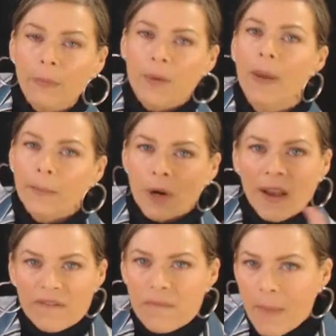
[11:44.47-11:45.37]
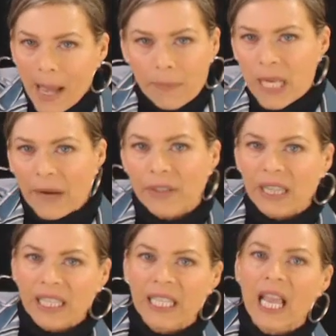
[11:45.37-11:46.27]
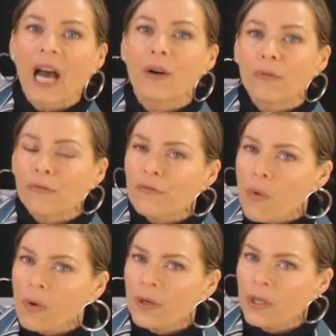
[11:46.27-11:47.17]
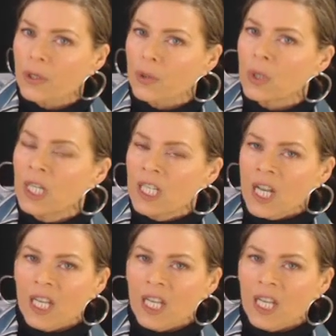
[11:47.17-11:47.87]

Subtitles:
But remember, I've mapped everything out for you